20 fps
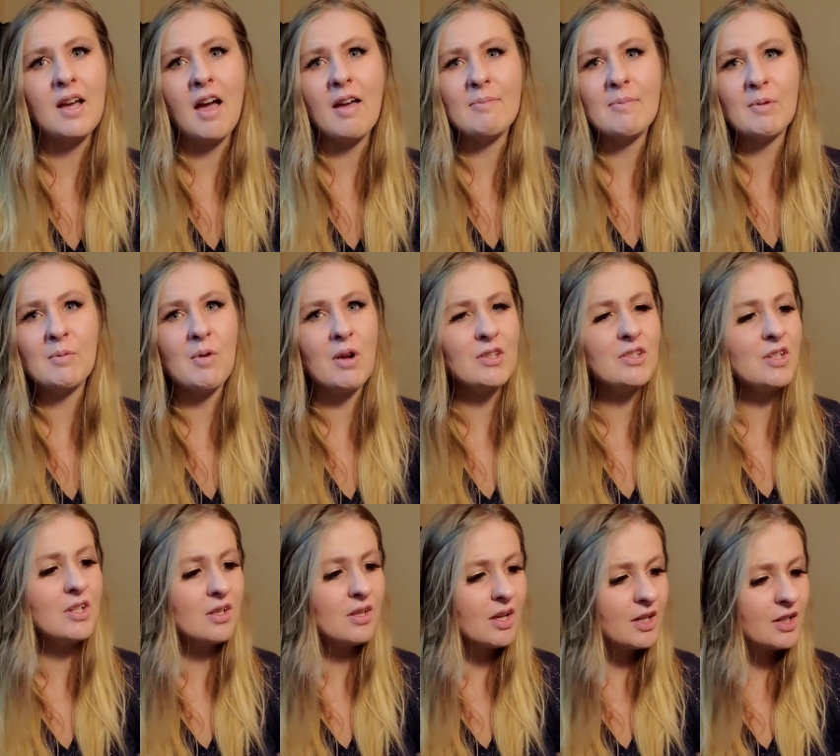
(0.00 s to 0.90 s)
I've been
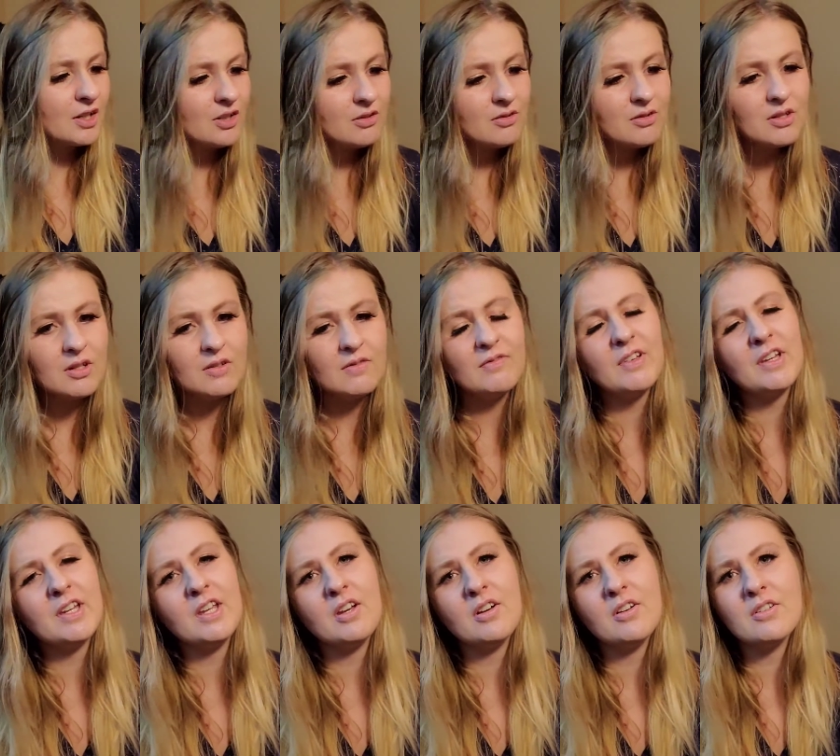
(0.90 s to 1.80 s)
watching a lot of YouTube
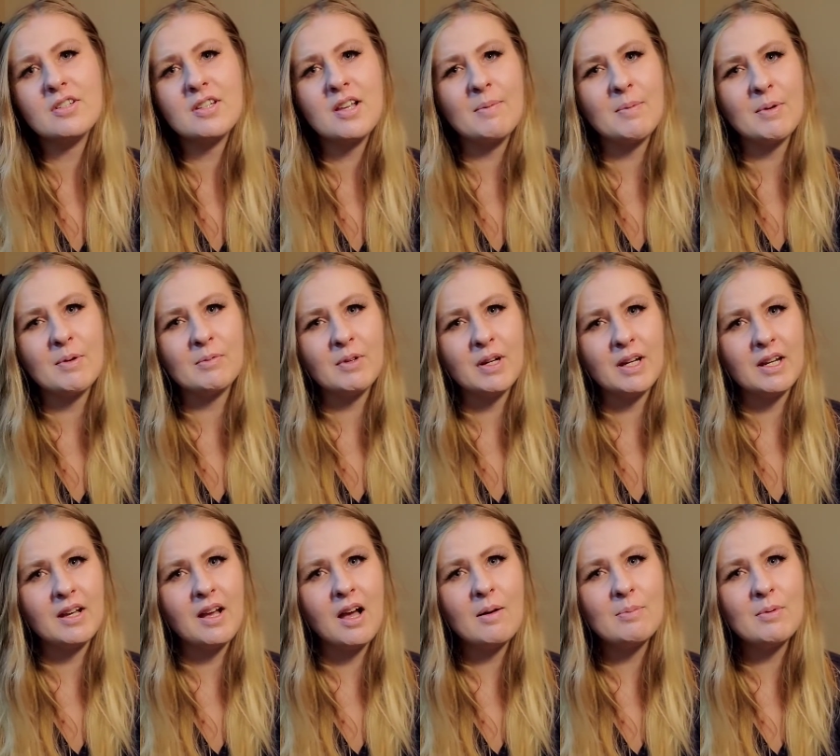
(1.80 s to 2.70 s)
videos, I've been
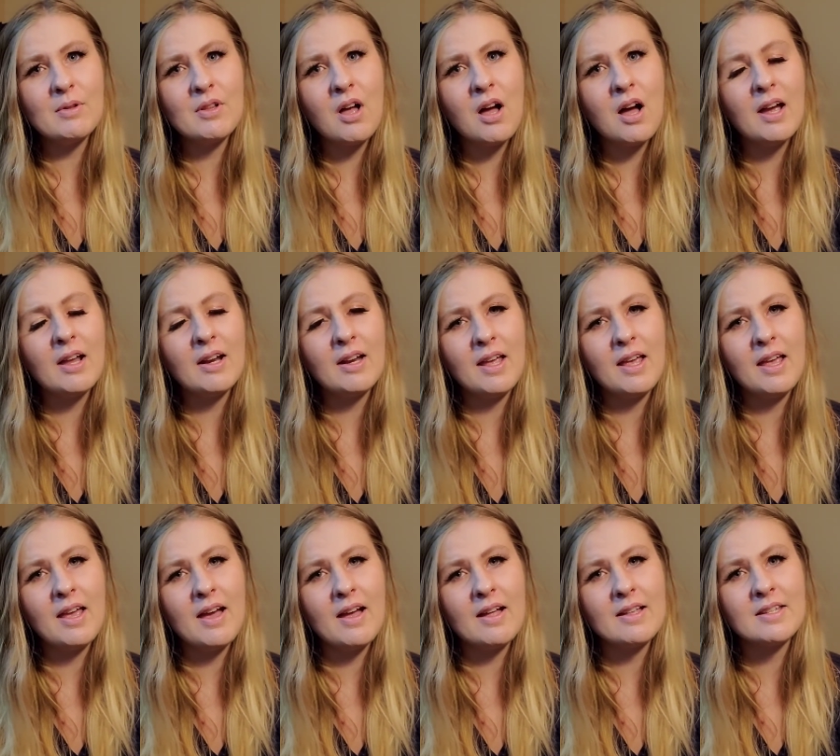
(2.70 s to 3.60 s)
reading up a lot,
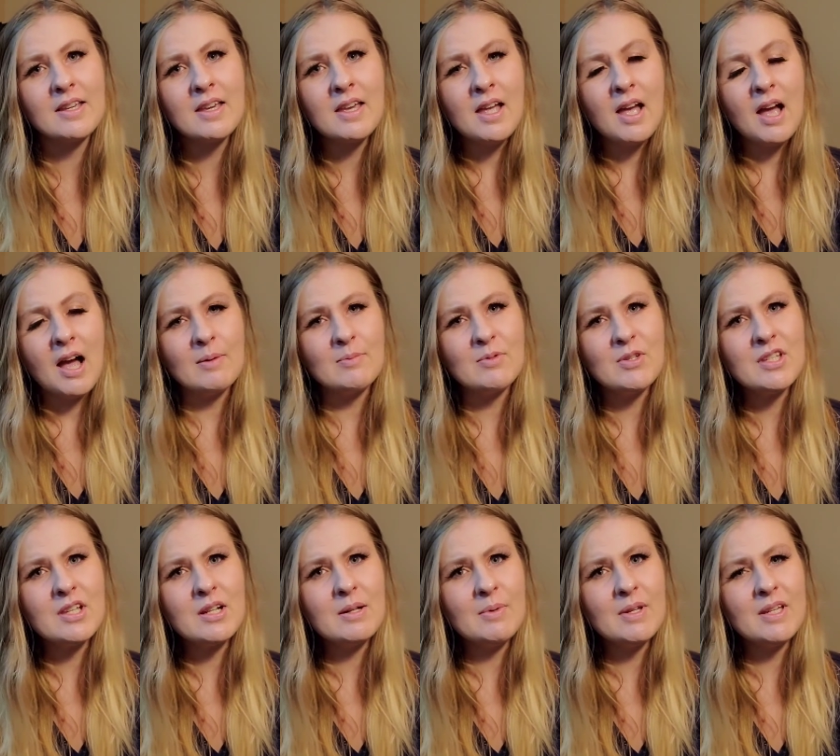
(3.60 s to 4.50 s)
and I'm
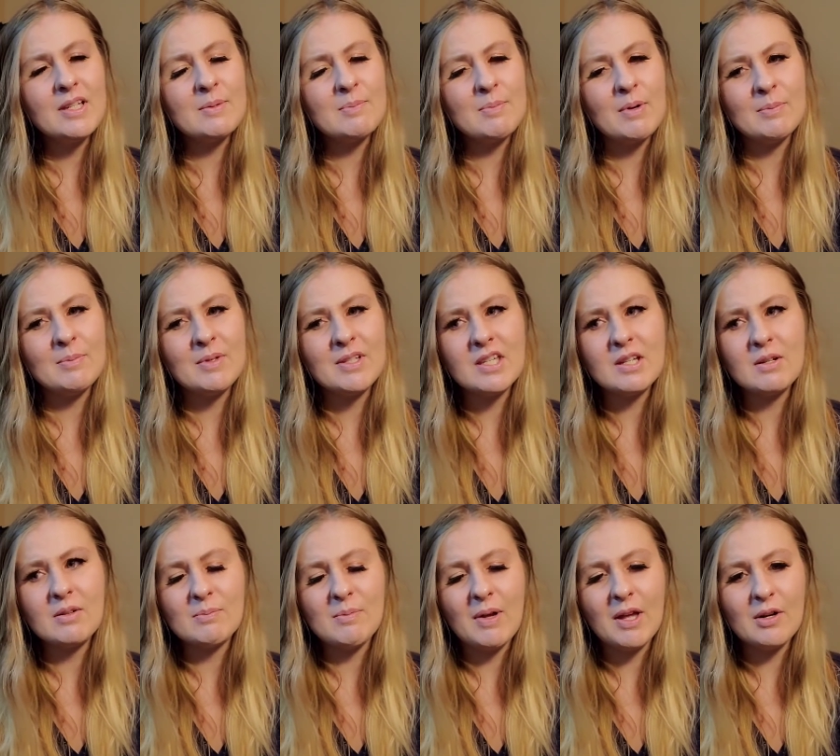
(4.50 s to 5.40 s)
just gonna be
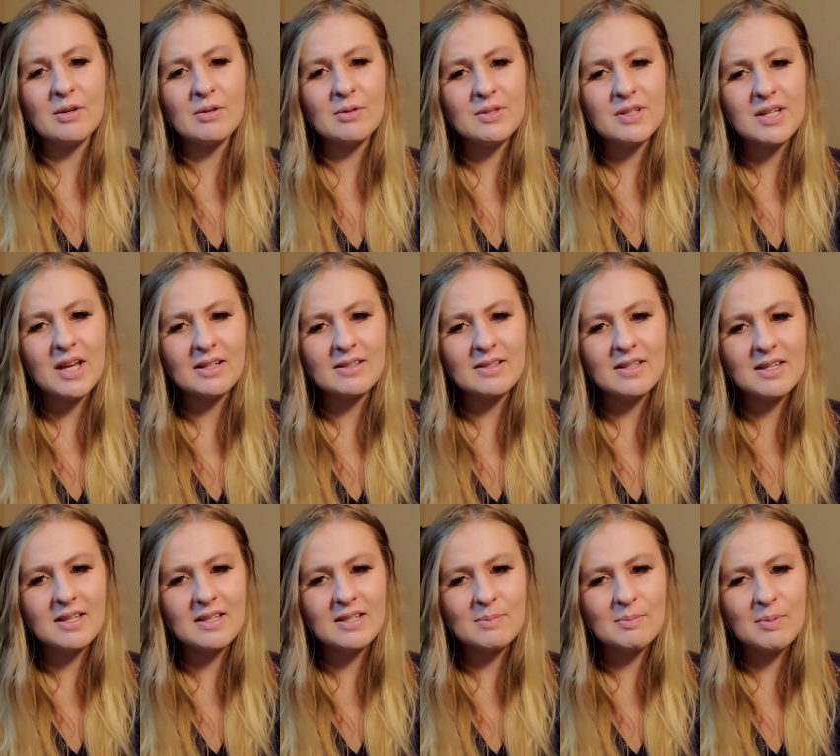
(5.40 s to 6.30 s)
experimenting with my own
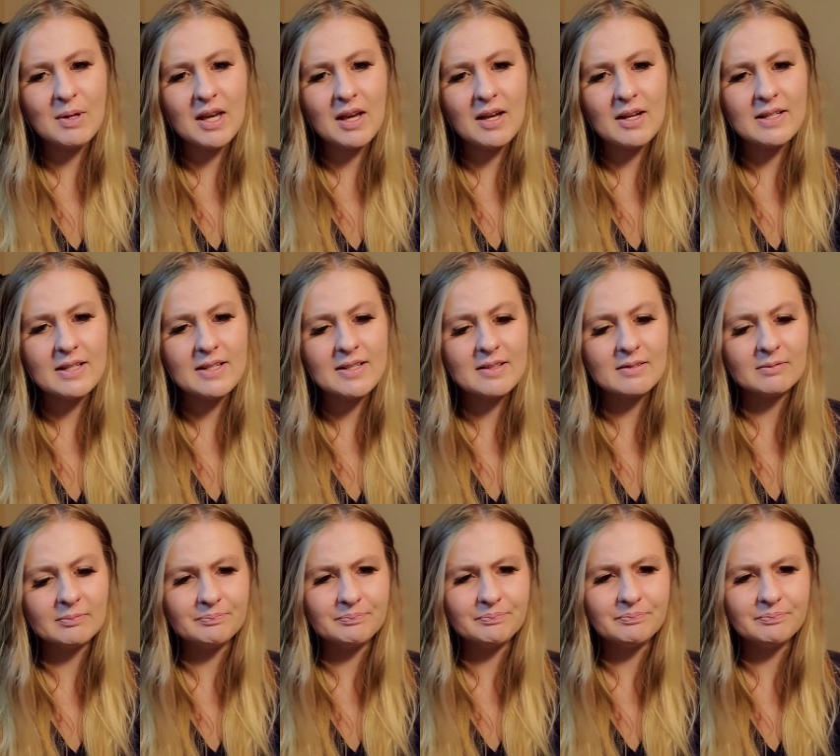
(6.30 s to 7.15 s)
techniques because